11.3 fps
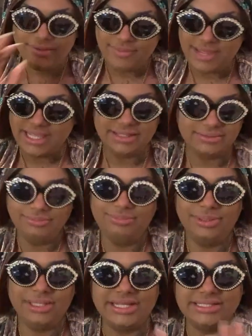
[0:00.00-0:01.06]
making them
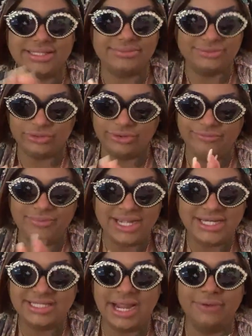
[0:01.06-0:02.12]
place some sort of
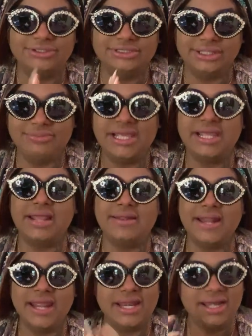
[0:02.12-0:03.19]
money down or something, and
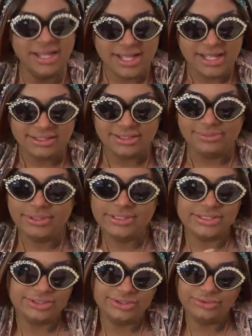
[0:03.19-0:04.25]
then the
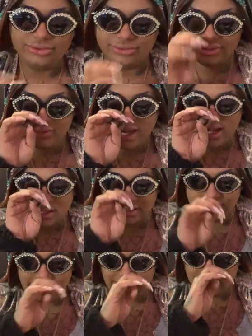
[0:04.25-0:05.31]
person's screwed, right?
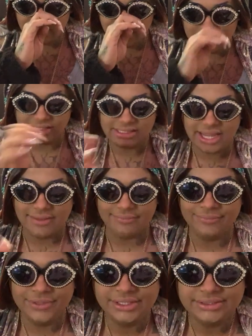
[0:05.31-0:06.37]
Because like it's a scam.
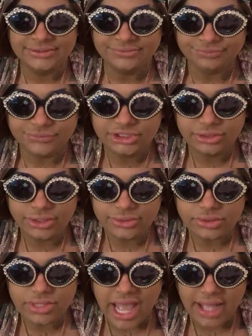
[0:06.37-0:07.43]
So don't
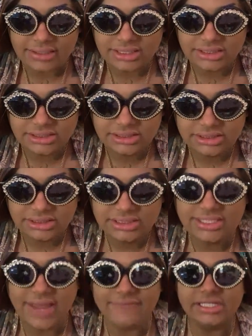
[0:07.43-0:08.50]
do that.
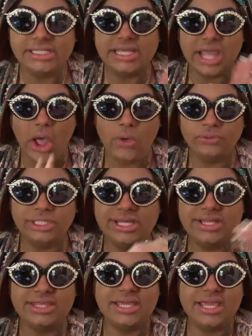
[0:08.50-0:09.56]
Definitely only
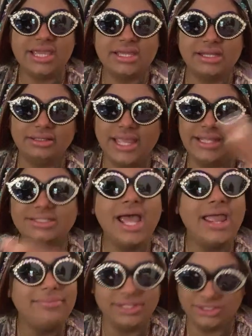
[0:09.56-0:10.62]
the like
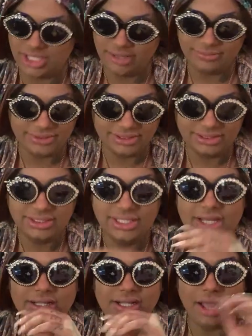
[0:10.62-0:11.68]
typing jobs,
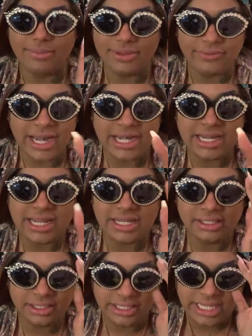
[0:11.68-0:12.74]

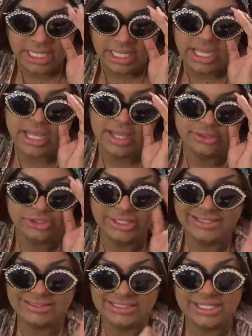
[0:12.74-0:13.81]
copywriting,
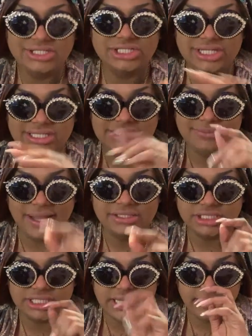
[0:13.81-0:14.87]
translation
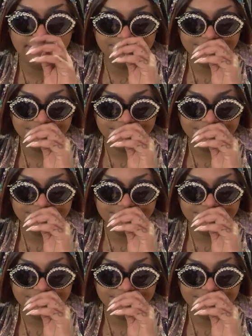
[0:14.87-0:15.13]
especially,